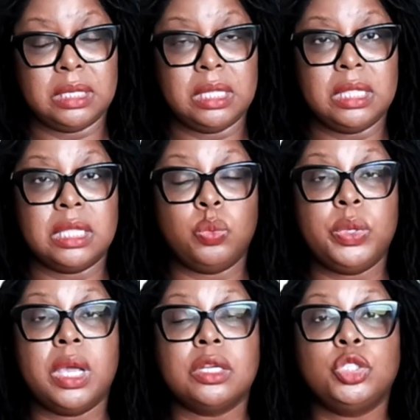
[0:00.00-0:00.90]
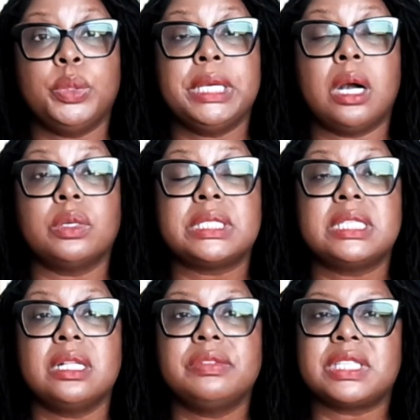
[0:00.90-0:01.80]
then we are doing
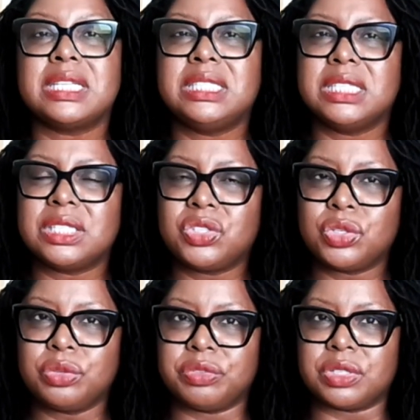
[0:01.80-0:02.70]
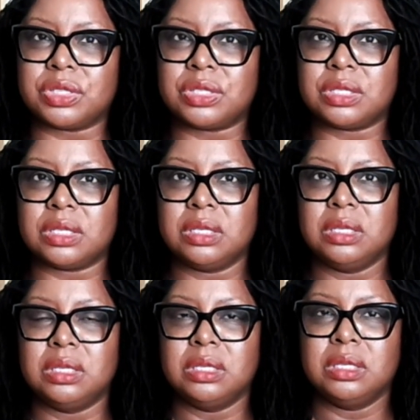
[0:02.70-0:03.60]
ourselves a disservice.
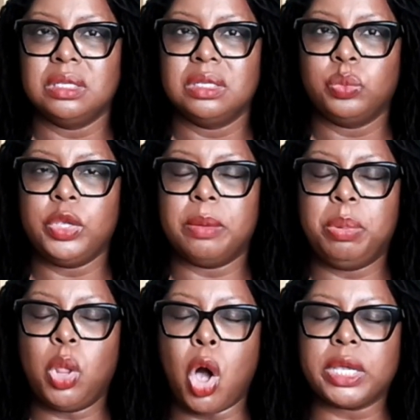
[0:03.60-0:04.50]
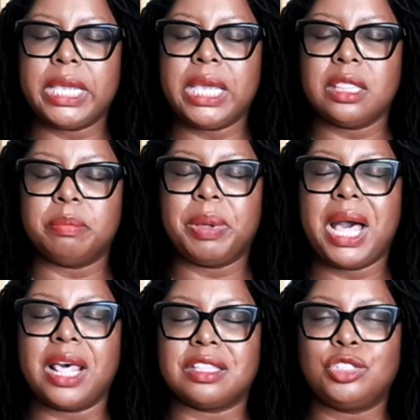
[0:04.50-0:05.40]
We are blocking the
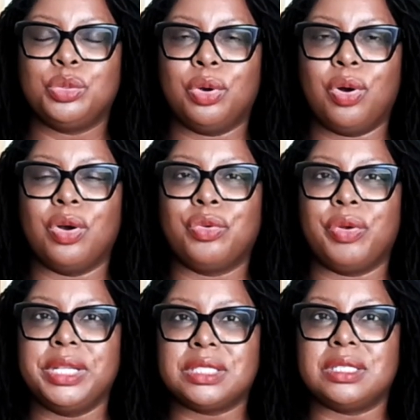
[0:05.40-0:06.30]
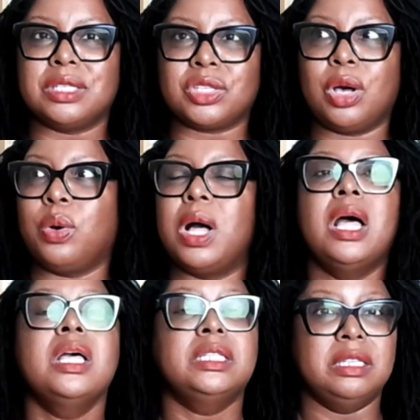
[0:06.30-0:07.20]
path to our greatness, our
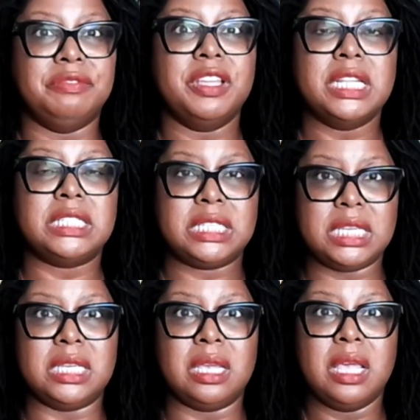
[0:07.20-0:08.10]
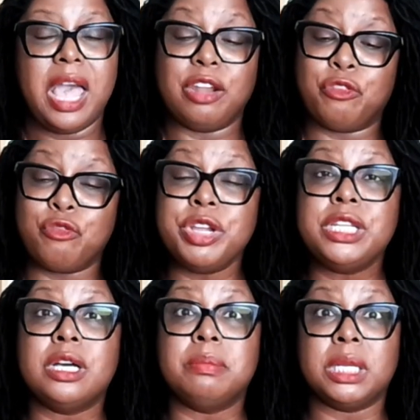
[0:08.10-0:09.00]
divinity. And
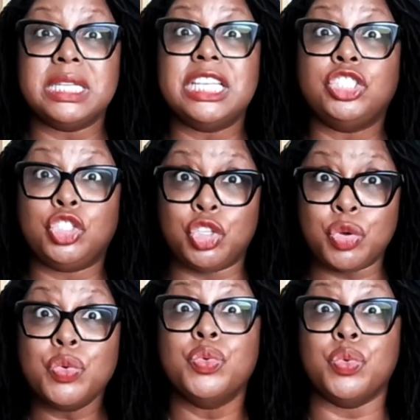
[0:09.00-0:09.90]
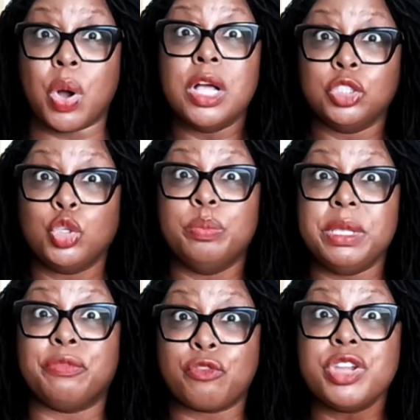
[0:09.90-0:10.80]
freedom needs you to be
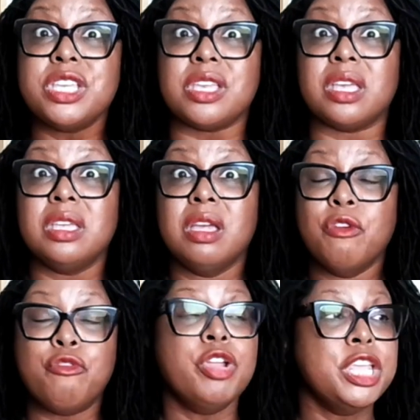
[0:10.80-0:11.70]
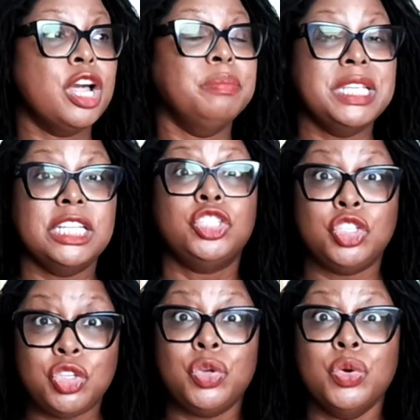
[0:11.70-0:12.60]
free. Freedom needs
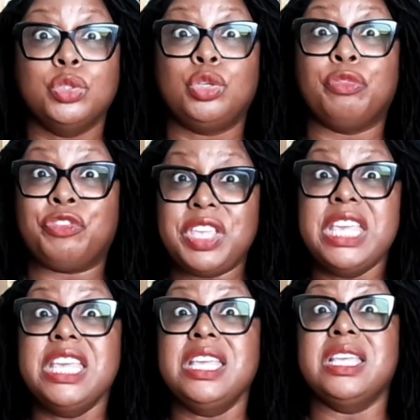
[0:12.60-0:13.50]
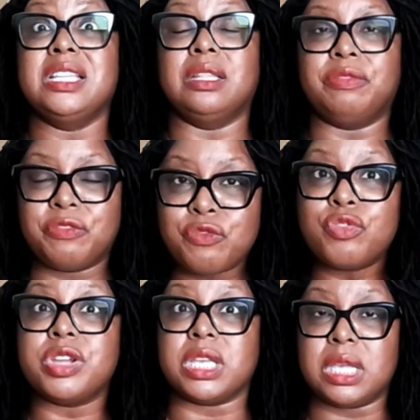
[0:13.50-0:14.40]
you to feel
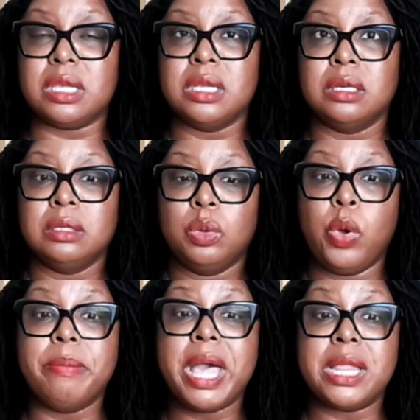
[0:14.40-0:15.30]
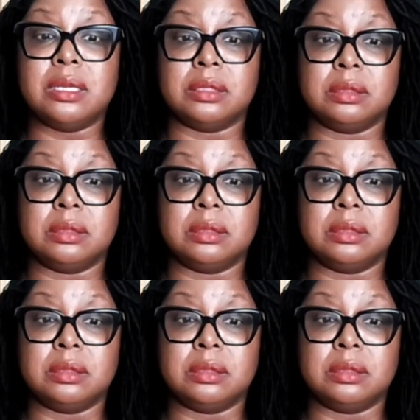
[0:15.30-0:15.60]
free. Women,